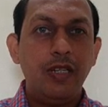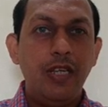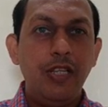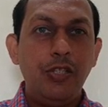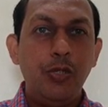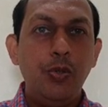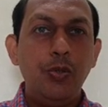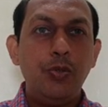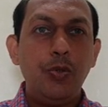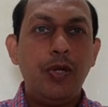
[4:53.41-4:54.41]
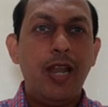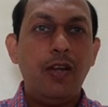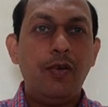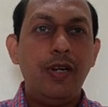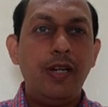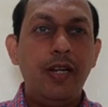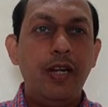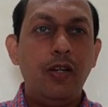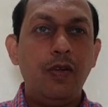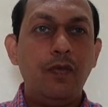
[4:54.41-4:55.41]
is used to calculate
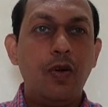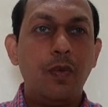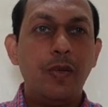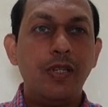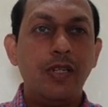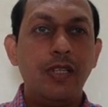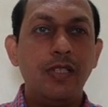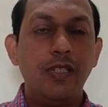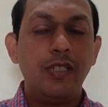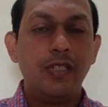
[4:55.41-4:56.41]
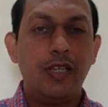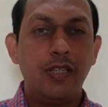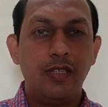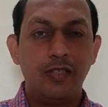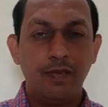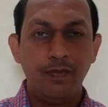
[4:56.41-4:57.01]
heat of formation in such cases.